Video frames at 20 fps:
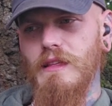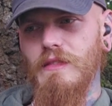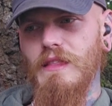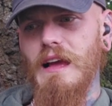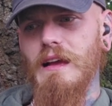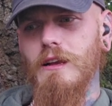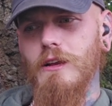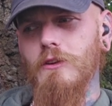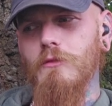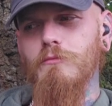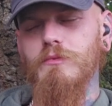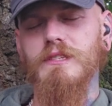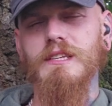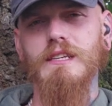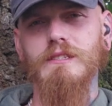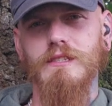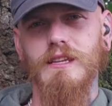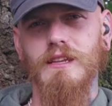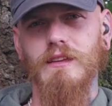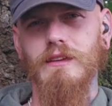and that could
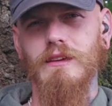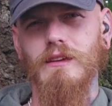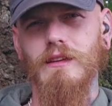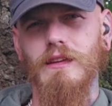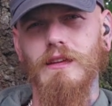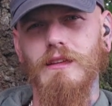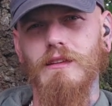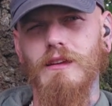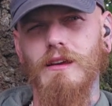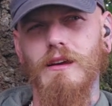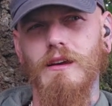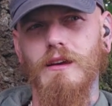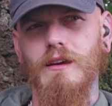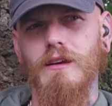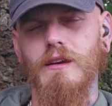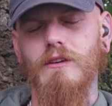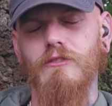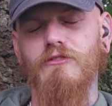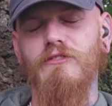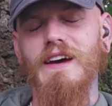potentially
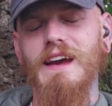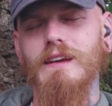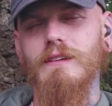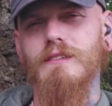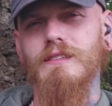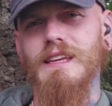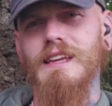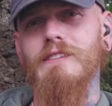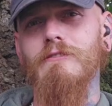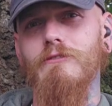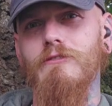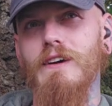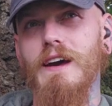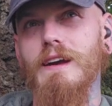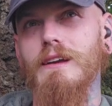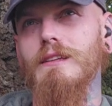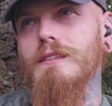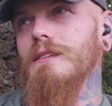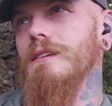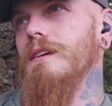uh, affect,
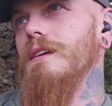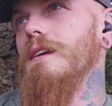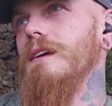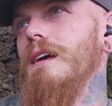infect,